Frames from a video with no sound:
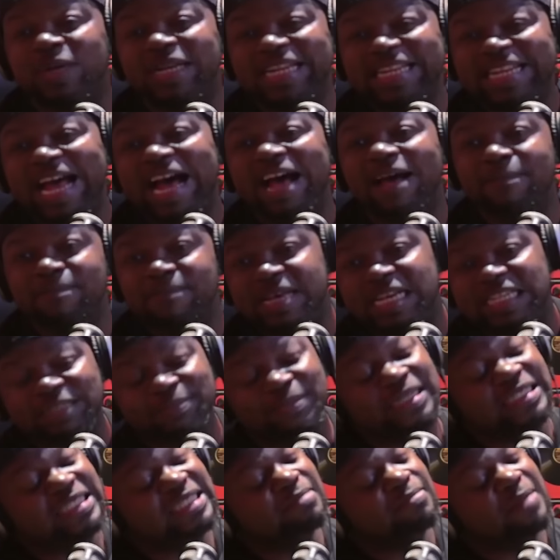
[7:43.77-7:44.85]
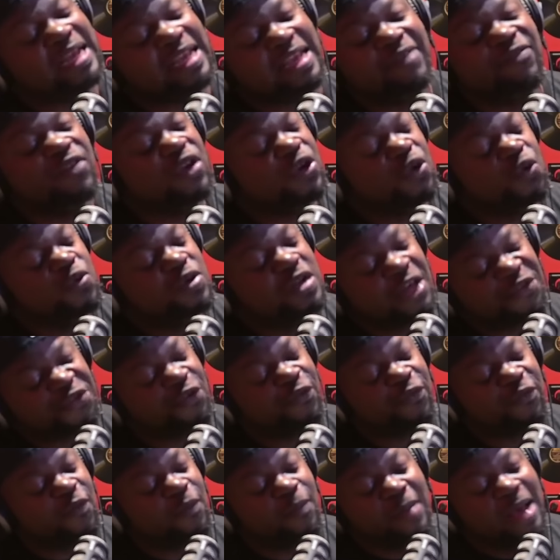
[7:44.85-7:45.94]
would not miss. But it seems like if you do
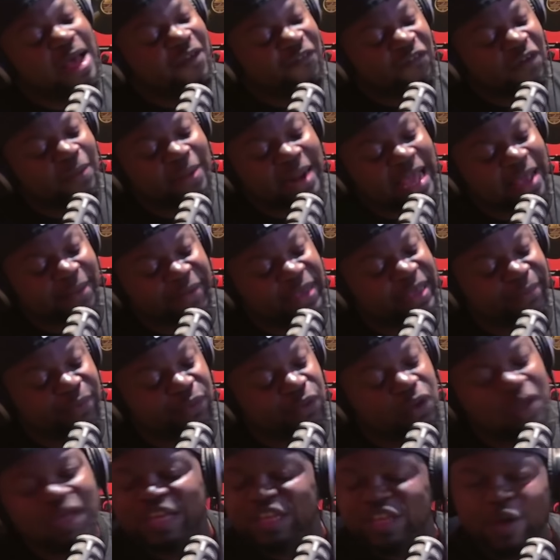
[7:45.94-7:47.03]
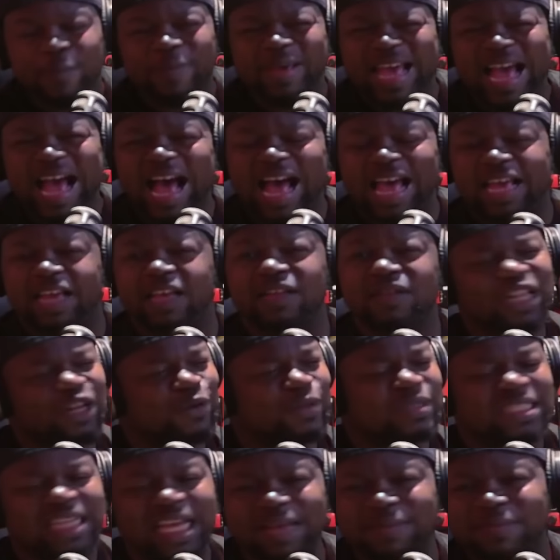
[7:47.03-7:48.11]
nothing for well, black people, you'll be all right. It's a
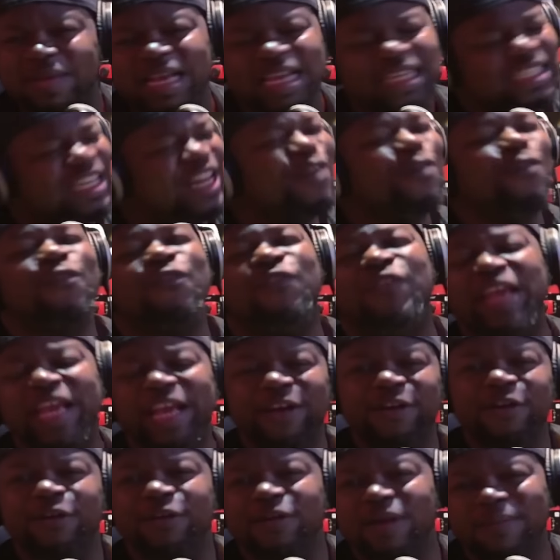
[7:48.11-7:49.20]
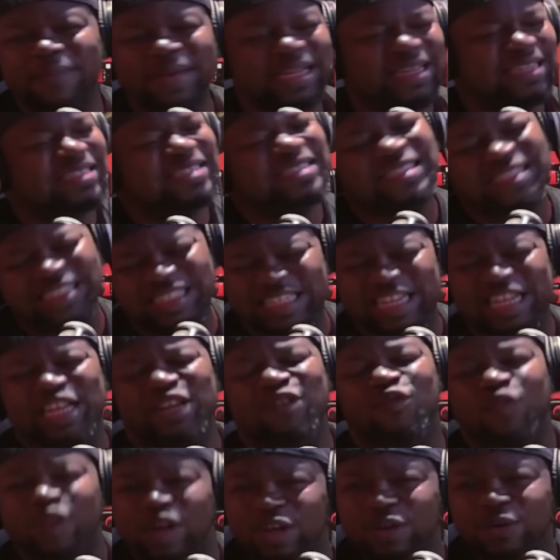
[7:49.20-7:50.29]
little temp. It's a little theater. I mean, this shit
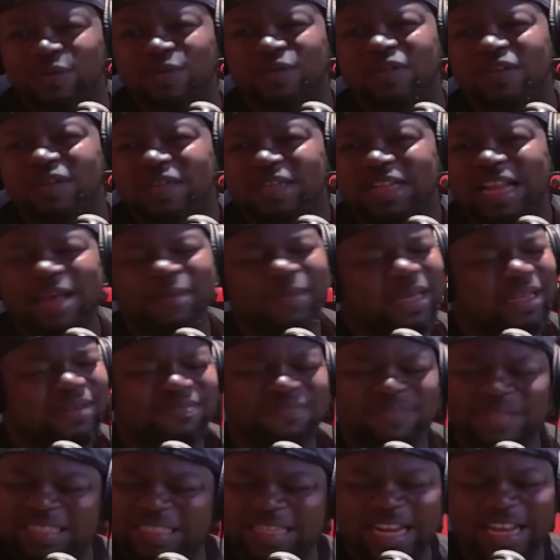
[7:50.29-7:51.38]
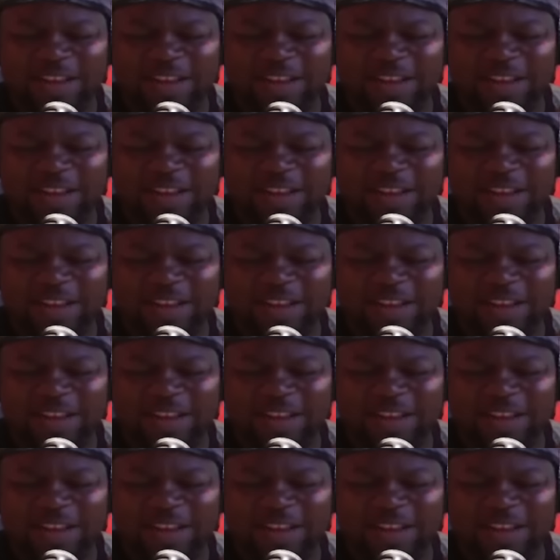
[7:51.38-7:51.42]
ain't real. I mean, this